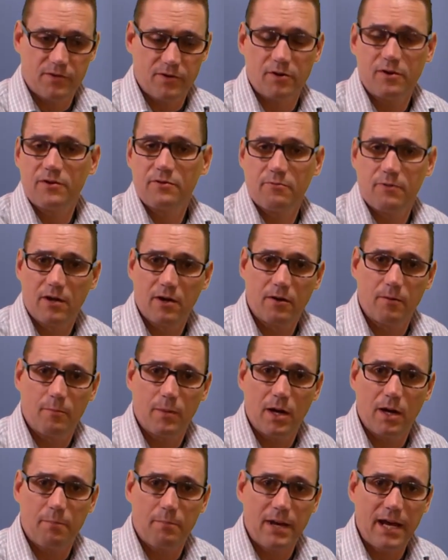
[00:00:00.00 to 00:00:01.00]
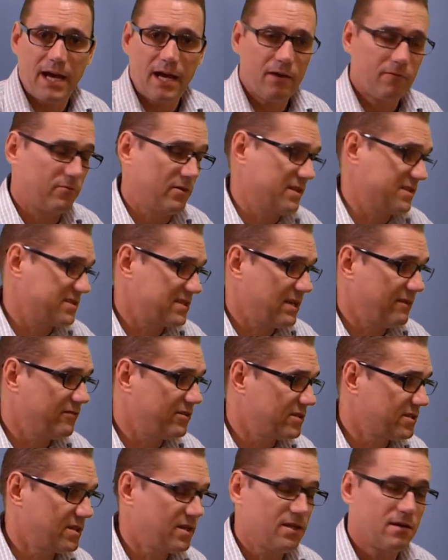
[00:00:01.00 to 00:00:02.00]
3,300 mAh pack with a
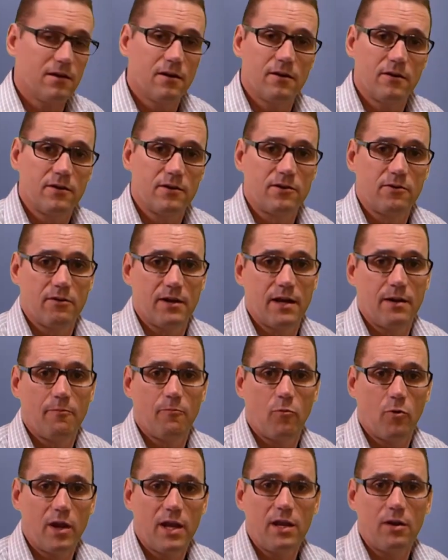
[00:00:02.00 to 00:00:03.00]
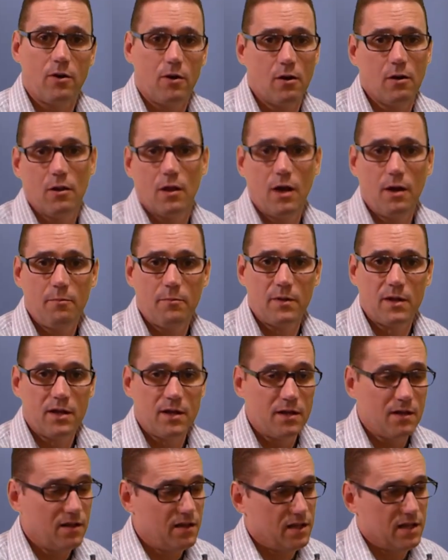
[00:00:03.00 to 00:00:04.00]
1,700 gram weight all up.
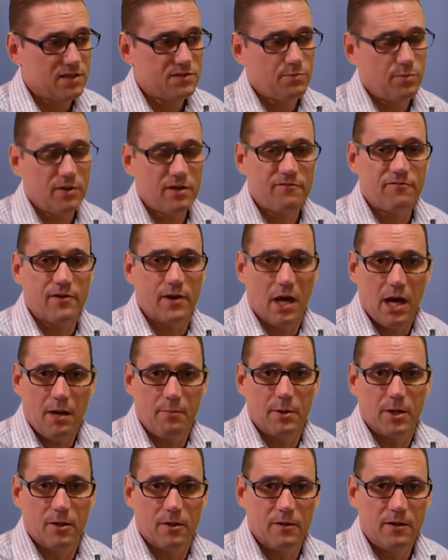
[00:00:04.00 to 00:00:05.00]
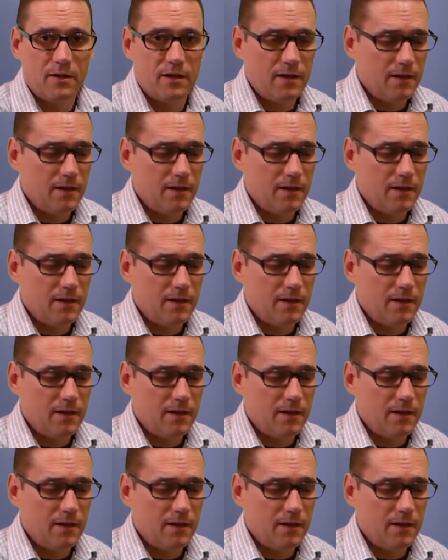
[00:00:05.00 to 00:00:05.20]
That's pretty phenomenal.